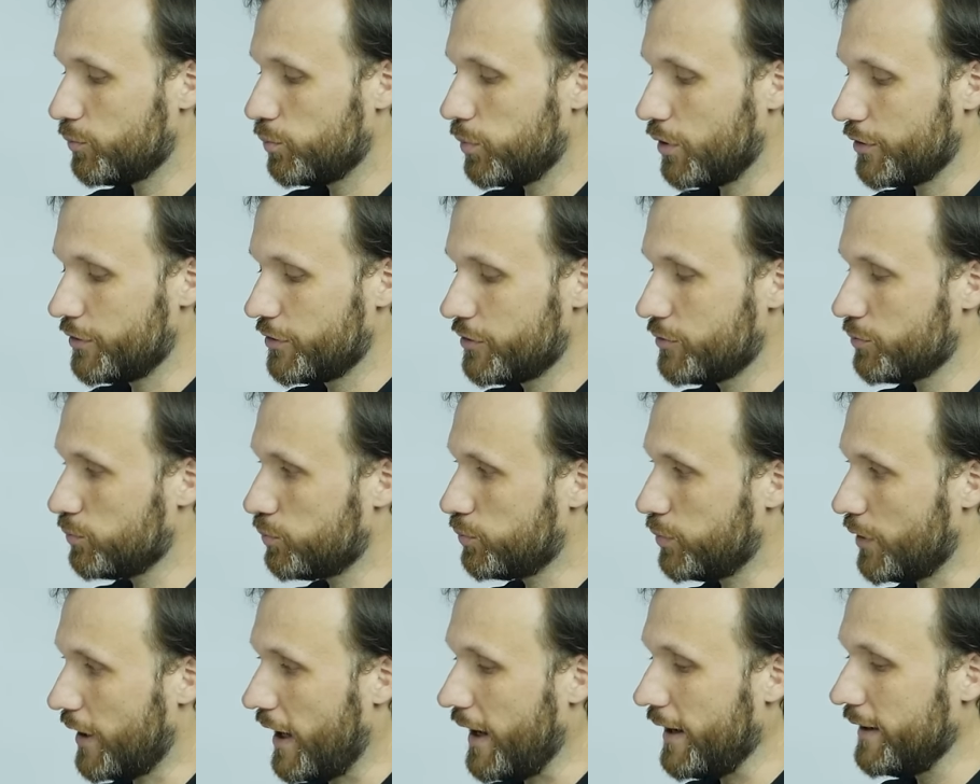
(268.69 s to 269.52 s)

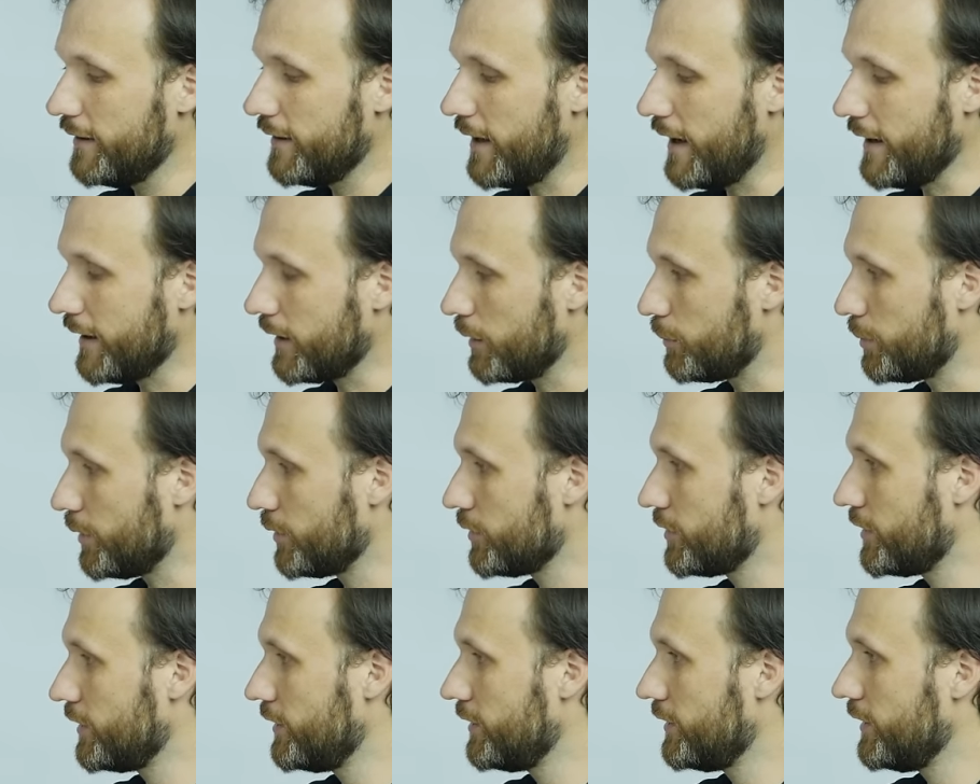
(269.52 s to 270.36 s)
what I like
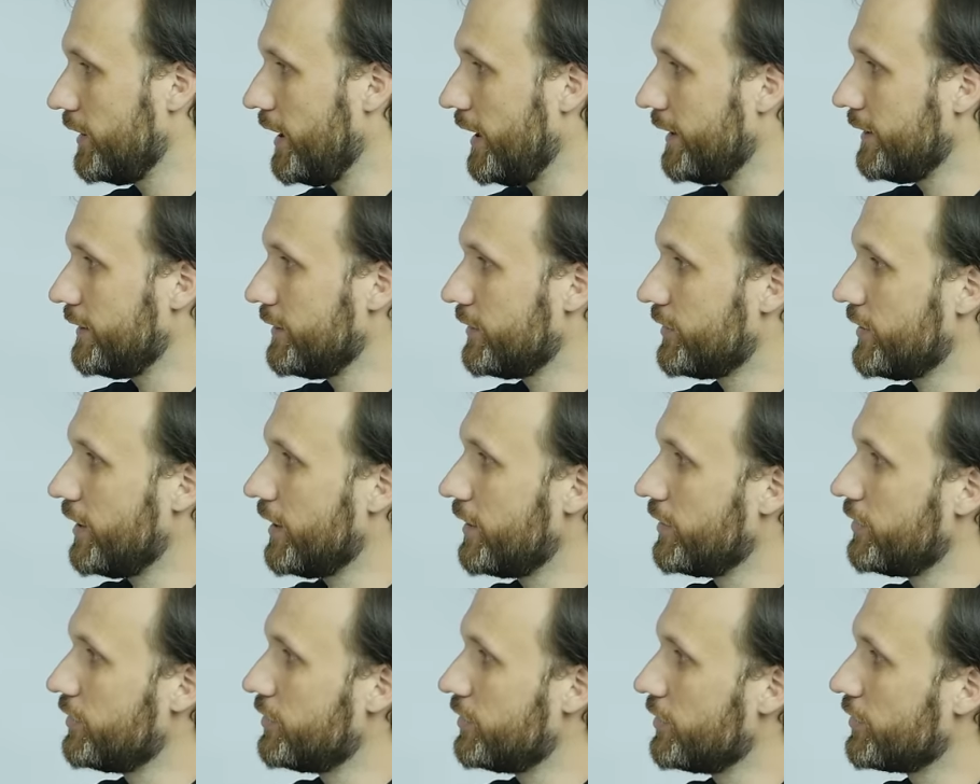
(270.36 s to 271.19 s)
about the light is
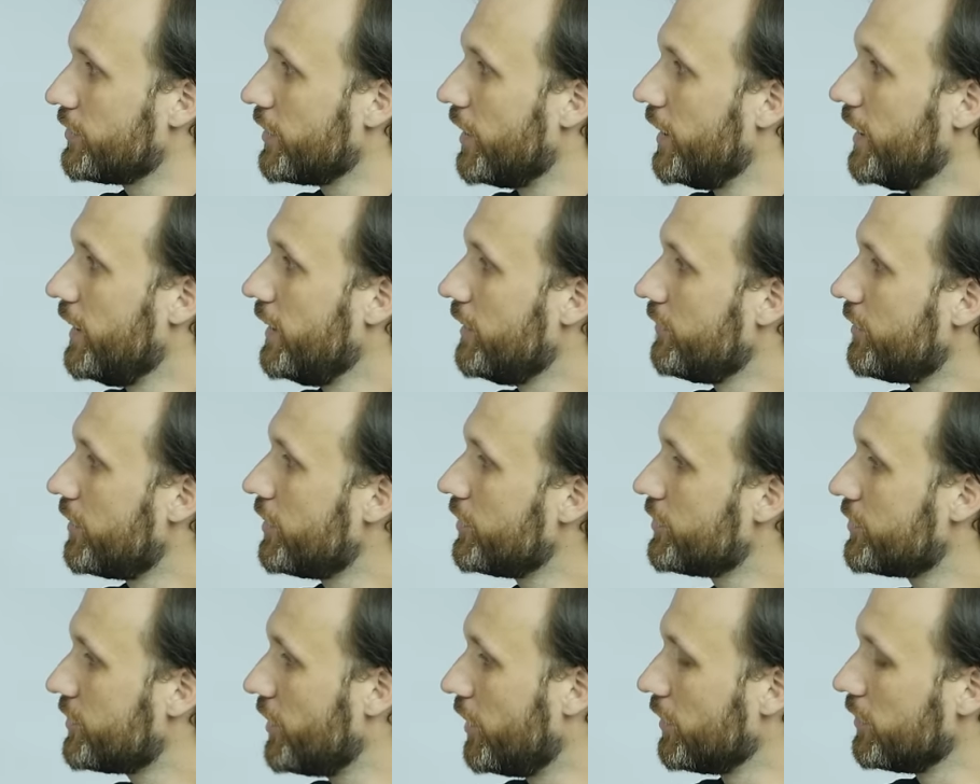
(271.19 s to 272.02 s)
that it's just
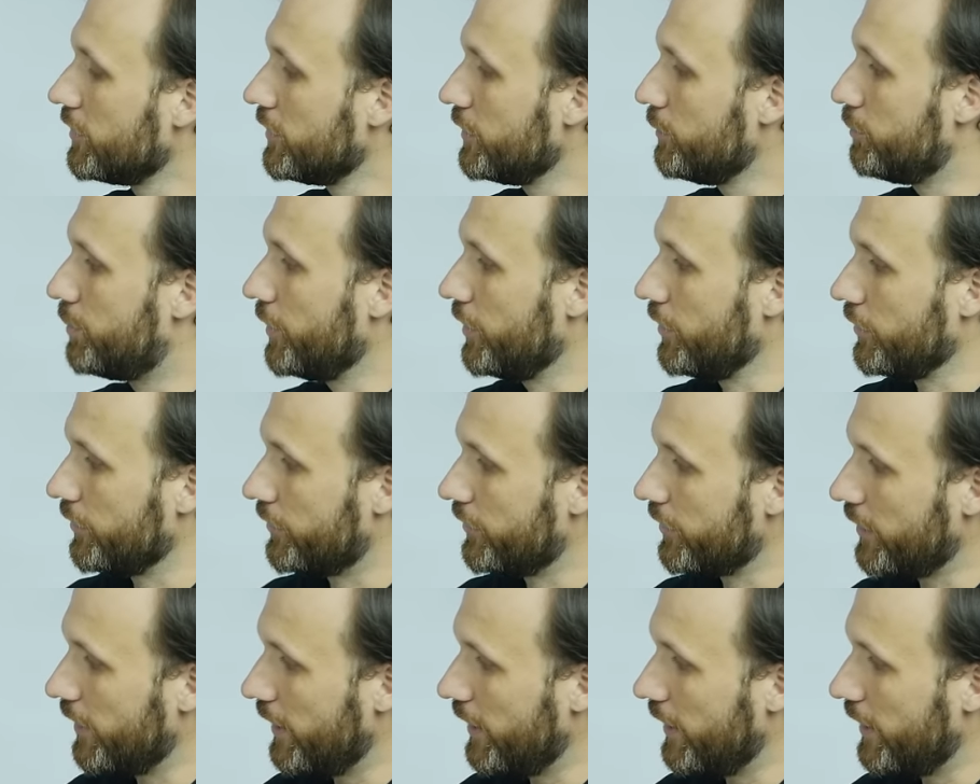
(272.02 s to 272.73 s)
very solidly built.